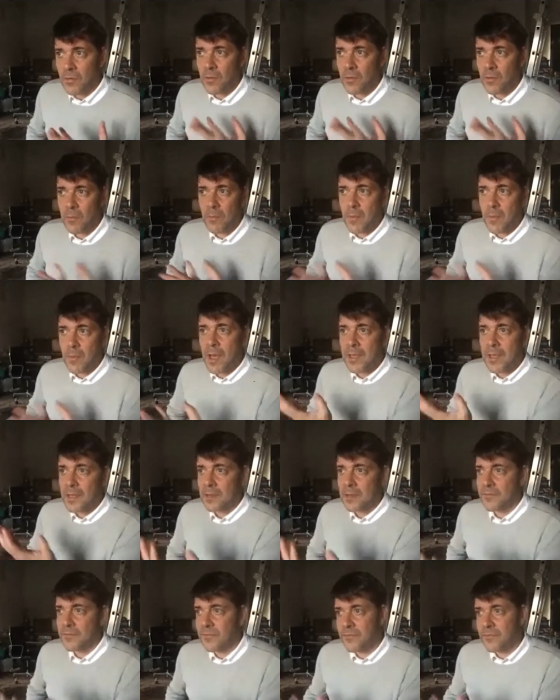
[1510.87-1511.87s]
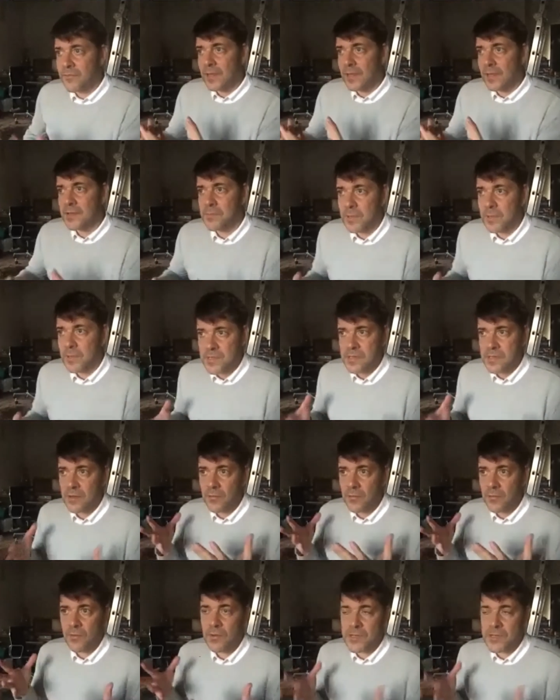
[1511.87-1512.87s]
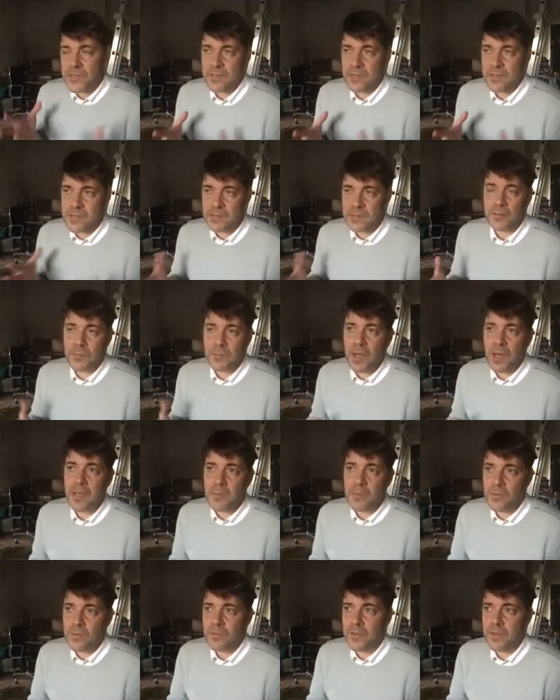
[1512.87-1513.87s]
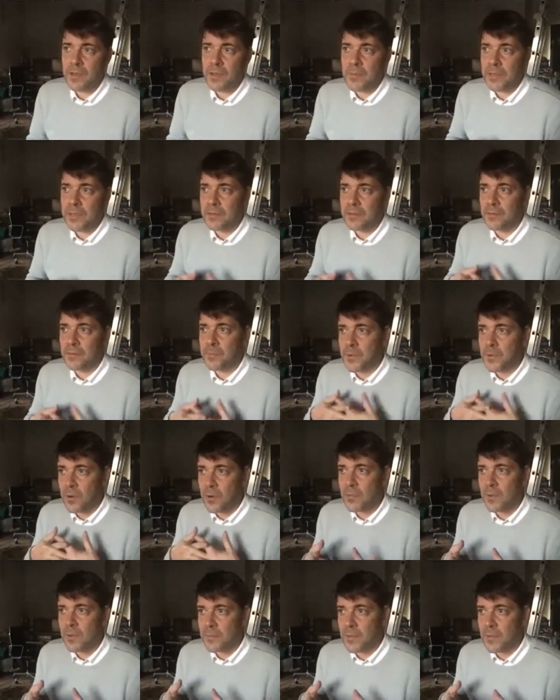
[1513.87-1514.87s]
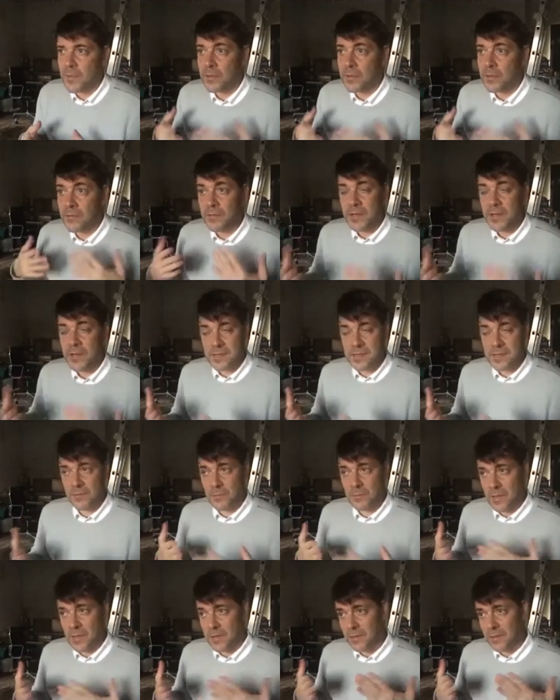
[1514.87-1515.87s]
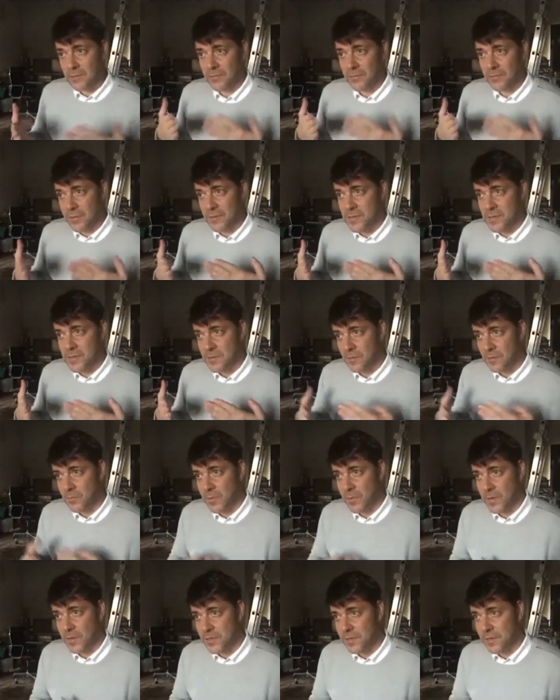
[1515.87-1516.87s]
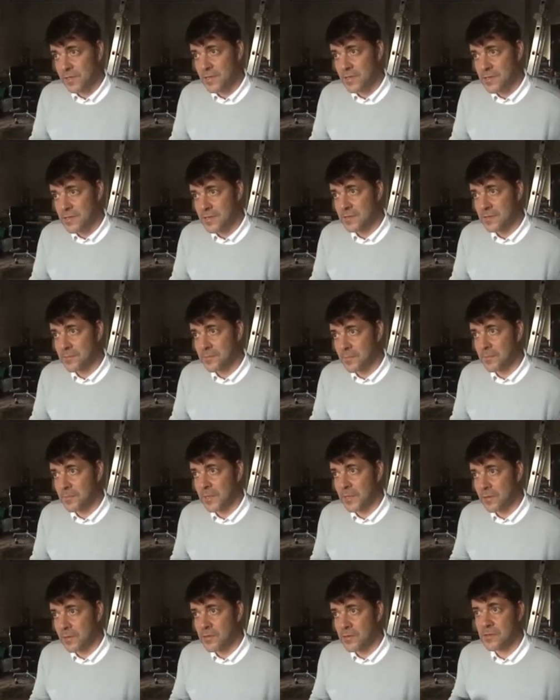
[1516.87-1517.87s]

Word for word: or, or my feelings because of course it is not my movie but the problem or the reason why you feel so pressured is